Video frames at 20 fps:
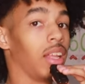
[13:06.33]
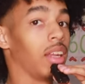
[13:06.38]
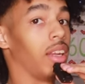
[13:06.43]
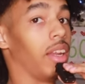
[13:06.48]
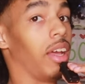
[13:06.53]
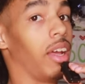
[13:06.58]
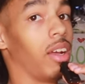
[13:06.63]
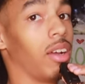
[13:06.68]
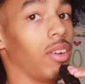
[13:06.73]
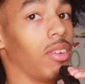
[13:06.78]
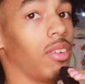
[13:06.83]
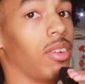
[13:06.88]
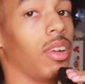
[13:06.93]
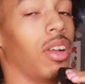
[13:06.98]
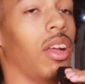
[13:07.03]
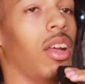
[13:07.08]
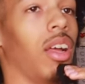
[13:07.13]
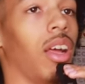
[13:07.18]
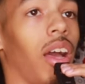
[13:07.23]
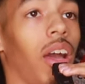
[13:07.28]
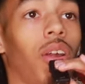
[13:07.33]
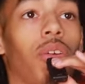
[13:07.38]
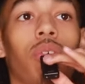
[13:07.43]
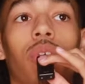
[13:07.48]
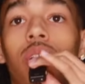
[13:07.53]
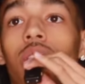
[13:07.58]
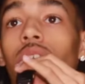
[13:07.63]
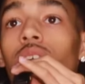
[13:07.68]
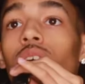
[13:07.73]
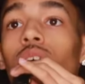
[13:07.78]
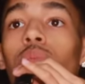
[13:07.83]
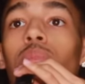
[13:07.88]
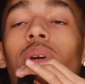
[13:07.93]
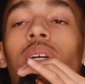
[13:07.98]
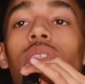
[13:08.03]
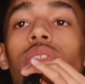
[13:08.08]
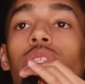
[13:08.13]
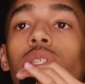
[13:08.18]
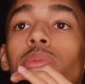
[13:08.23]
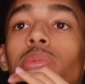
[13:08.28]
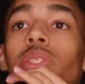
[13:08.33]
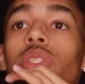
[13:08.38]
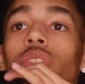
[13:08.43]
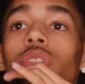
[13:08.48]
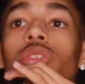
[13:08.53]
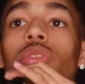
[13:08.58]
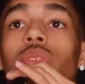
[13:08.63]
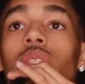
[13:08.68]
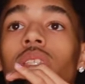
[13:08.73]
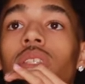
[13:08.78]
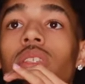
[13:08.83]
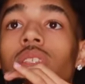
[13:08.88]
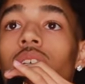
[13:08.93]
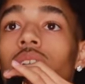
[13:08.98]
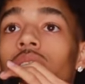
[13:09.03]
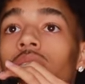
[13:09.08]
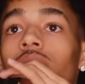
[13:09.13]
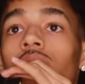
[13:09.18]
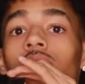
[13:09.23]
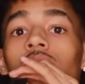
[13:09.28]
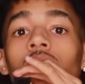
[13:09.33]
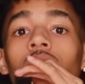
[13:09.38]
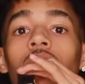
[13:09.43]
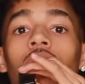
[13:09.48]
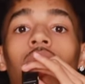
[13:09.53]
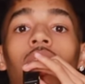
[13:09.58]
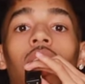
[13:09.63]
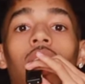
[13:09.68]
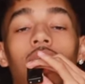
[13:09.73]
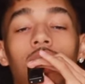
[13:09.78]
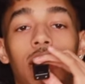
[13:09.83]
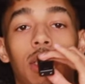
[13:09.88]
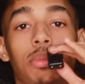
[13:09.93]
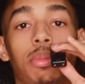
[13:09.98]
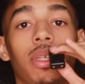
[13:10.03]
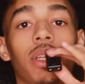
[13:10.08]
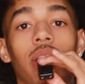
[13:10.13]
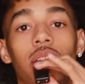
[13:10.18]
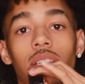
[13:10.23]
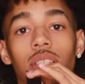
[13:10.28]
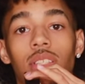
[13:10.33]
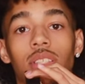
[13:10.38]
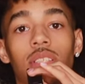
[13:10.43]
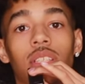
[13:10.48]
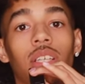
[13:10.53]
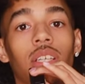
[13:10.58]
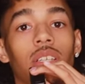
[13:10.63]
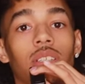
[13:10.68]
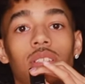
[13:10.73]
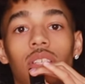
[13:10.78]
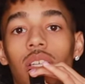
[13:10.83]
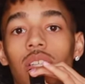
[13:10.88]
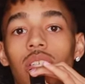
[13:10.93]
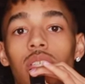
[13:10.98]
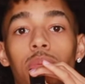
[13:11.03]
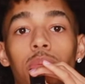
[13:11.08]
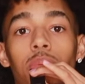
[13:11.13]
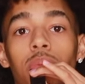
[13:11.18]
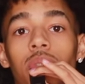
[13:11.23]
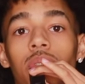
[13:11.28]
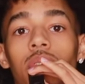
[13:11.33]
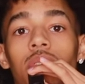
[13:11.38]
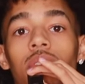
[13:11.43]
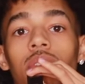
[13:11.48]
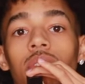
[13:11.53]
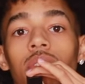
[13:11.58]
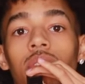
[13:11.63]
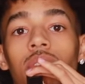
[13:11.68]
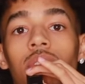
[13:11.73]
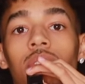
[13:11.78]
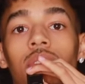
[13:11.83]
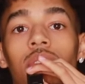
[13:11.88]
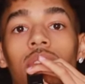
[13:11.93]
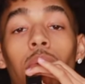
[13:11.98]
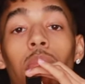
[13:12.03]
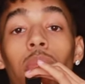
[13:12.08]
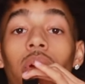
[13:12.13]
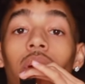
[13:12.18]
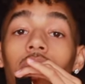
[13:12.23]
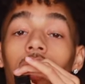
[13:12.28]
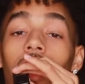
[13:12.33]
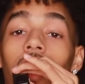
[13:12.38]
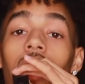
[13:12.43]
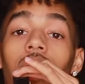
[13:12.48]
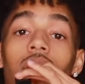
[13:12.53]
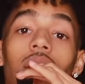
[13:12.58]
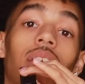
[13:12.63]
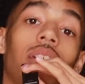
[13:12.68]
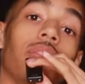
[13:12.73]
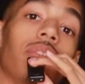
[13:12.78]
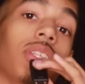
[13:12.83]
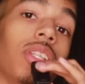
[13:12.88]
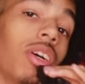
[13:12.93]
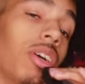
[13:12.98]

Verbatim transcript: now I don't really know what my dream shoe is now. I just be getting sneakers at this point. But hey, I love it